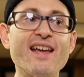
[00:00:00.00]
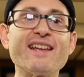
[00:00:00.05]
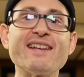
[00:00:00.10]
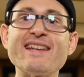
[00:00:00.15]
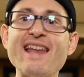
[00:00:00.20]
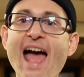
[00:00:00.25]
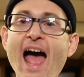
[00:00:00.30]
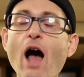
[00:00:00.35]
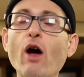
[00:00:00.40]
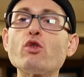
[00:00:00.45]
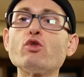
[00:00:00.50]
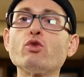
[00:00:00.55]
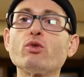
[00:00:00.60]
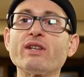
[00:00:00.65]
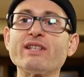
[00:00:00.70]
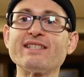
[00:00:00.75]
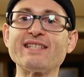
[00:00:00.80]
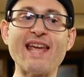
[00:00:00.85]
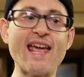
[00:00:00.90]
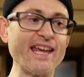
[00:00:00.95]
now you
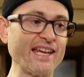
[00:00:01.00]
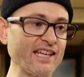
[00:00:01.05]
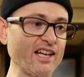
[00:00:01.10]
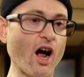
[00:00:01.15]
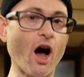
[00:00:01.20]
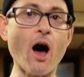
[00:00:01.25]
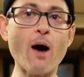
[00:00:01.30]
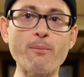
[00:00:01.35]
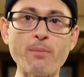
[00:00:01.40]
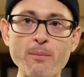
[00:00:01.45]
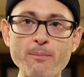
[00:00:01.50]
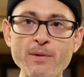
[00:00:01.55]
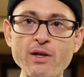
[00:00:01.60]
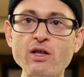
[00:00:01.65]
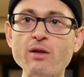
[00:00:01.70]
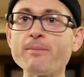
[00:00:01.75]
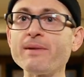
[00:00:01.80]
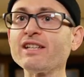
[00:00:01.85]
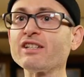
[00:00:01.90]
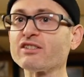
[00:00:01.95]
can take it up a
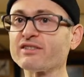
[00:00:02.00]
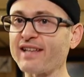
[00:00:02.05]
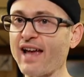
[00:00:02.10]
millimeter,